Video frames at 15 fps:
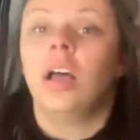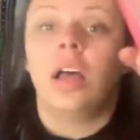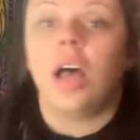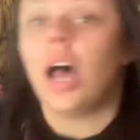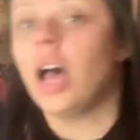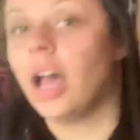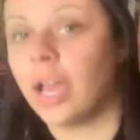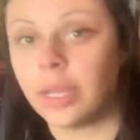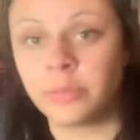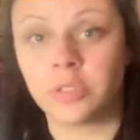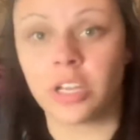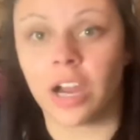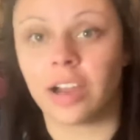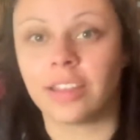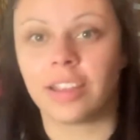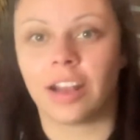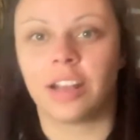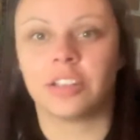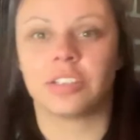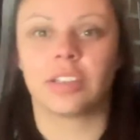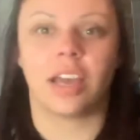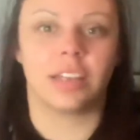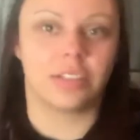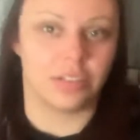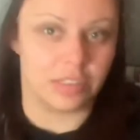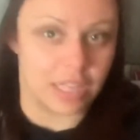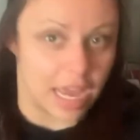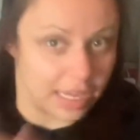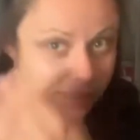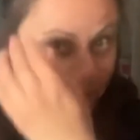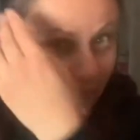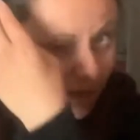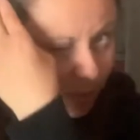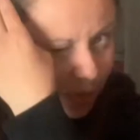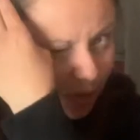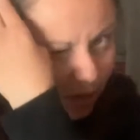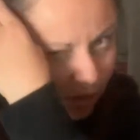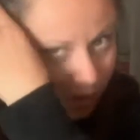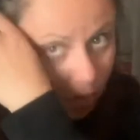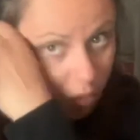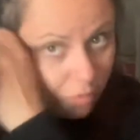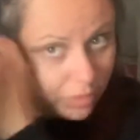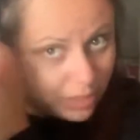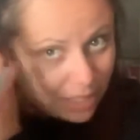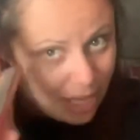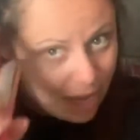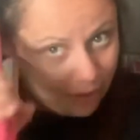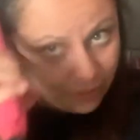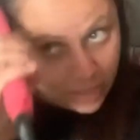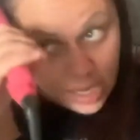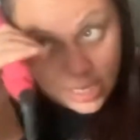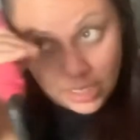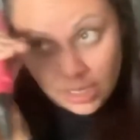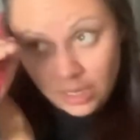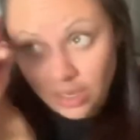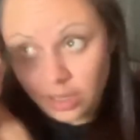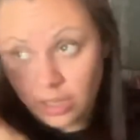I'm sorry that I just got so sassy. I'm a little overly caffeinated.